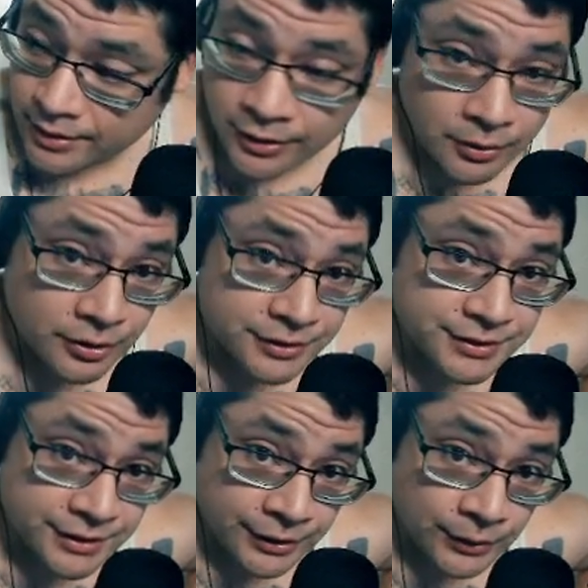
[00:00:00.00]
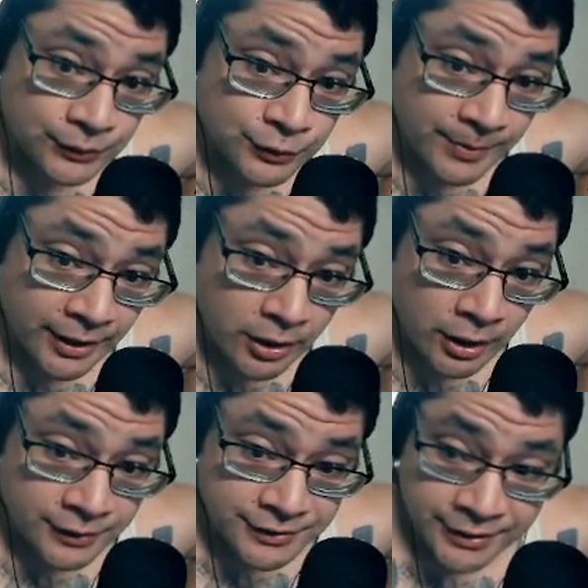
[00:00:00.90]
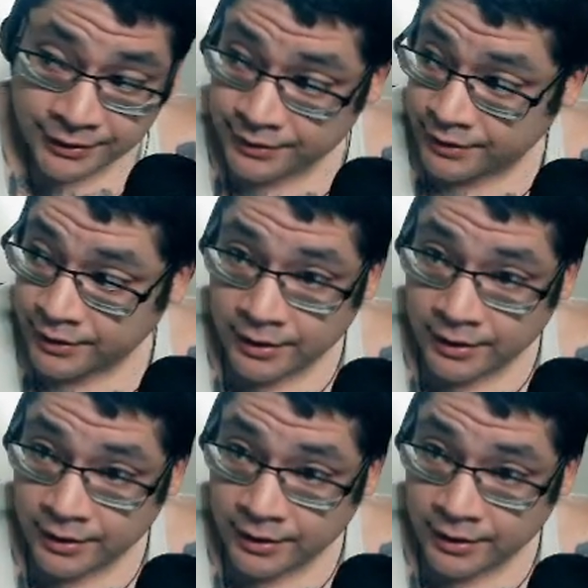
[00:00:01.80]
He'll continue to make content